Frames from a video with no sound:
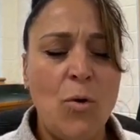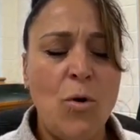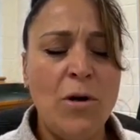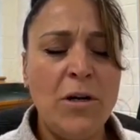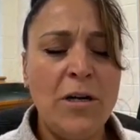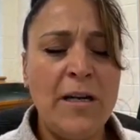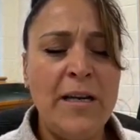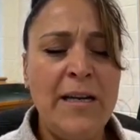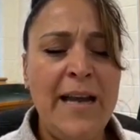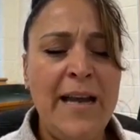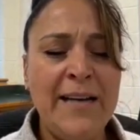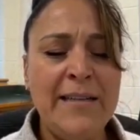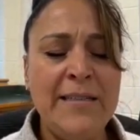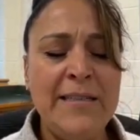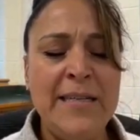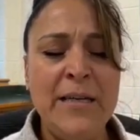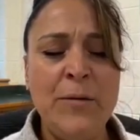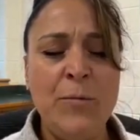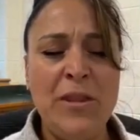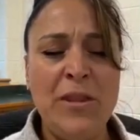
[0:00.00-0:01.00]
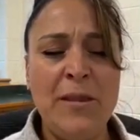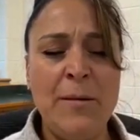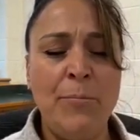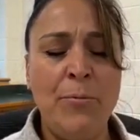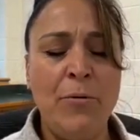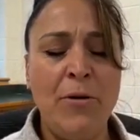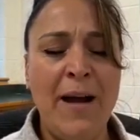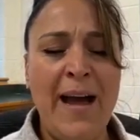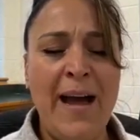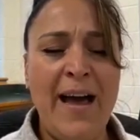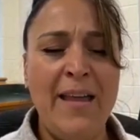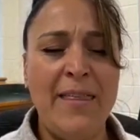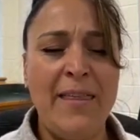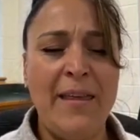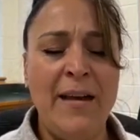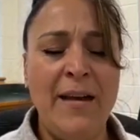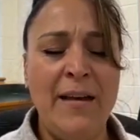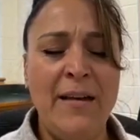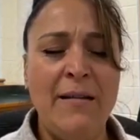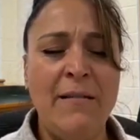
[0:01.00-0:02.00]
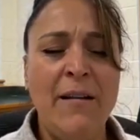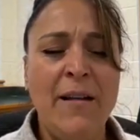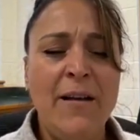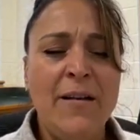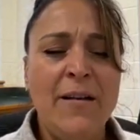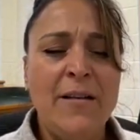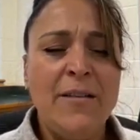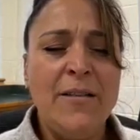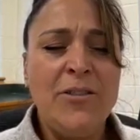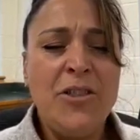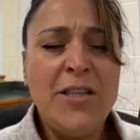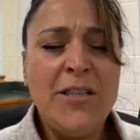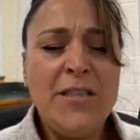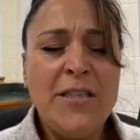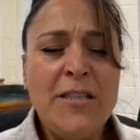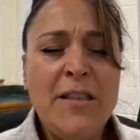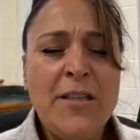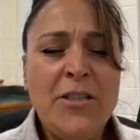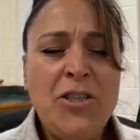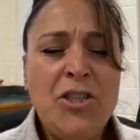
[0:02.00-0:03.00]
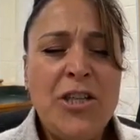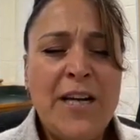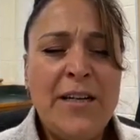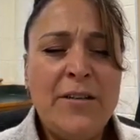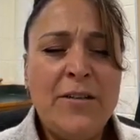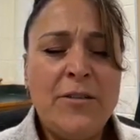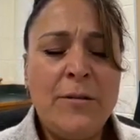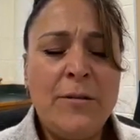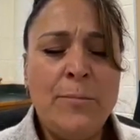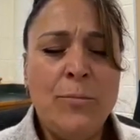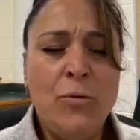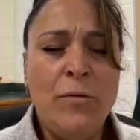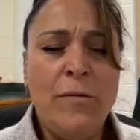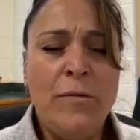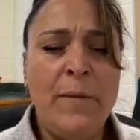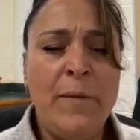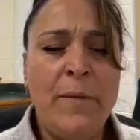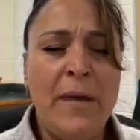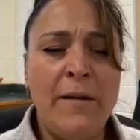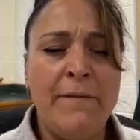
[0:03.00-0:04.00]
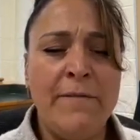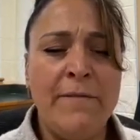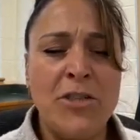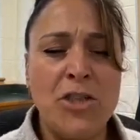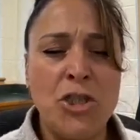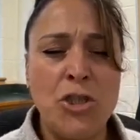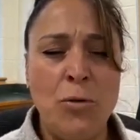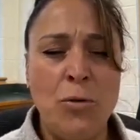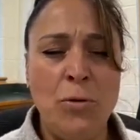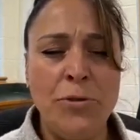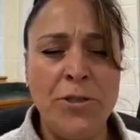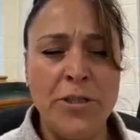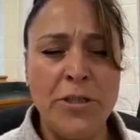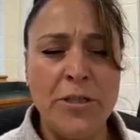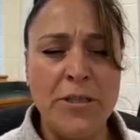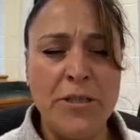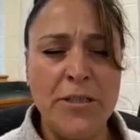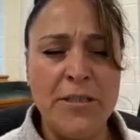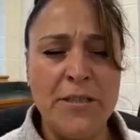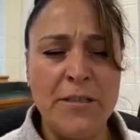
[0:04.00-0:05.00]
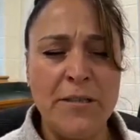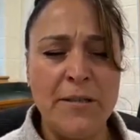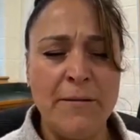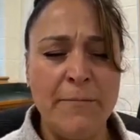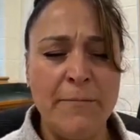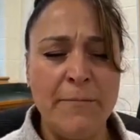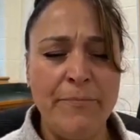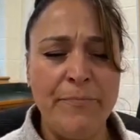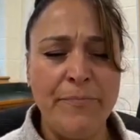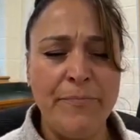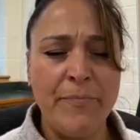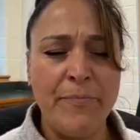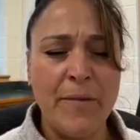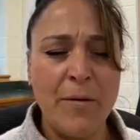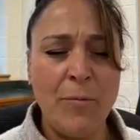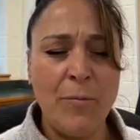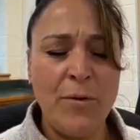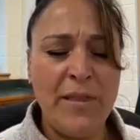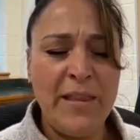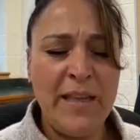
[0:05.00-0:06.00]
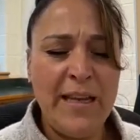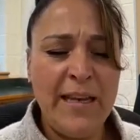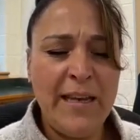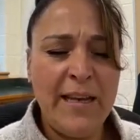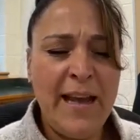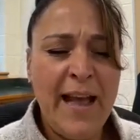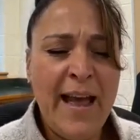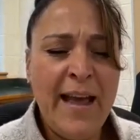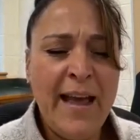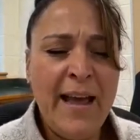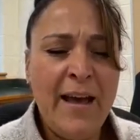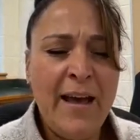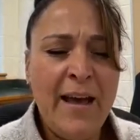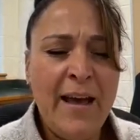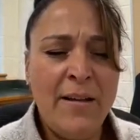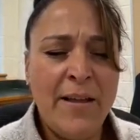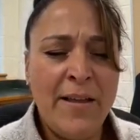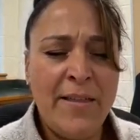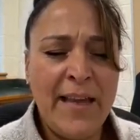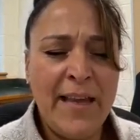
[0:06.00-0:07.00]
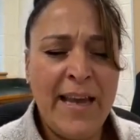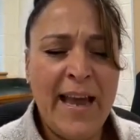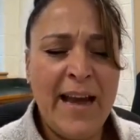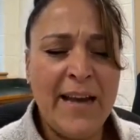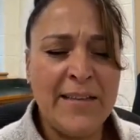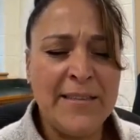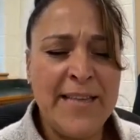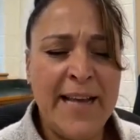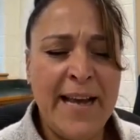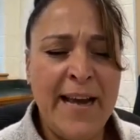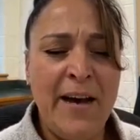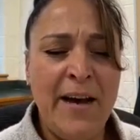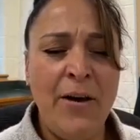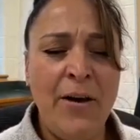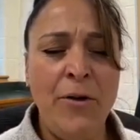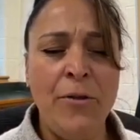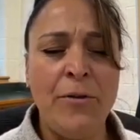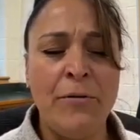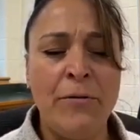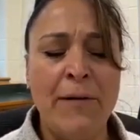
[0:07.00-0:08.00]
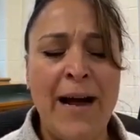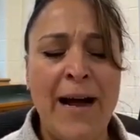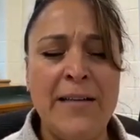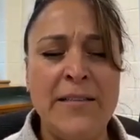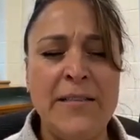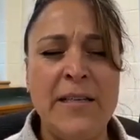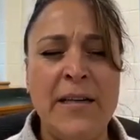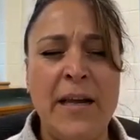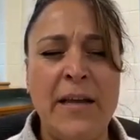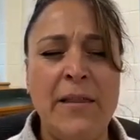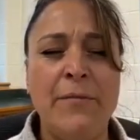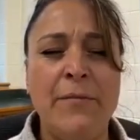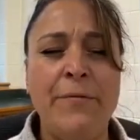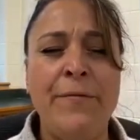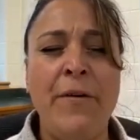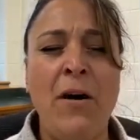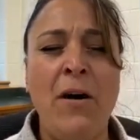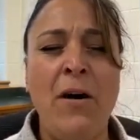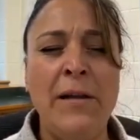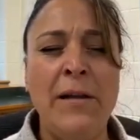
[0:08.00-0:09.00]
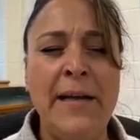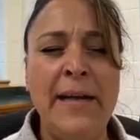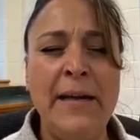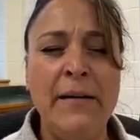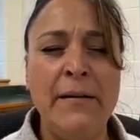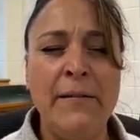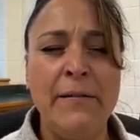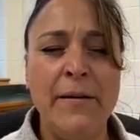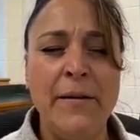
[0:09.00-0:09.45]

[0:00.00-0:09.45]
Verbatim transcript: Or connecting with the breath and just the gentle movement of the shoulders with the inhale and the exhale, the rising and the falling.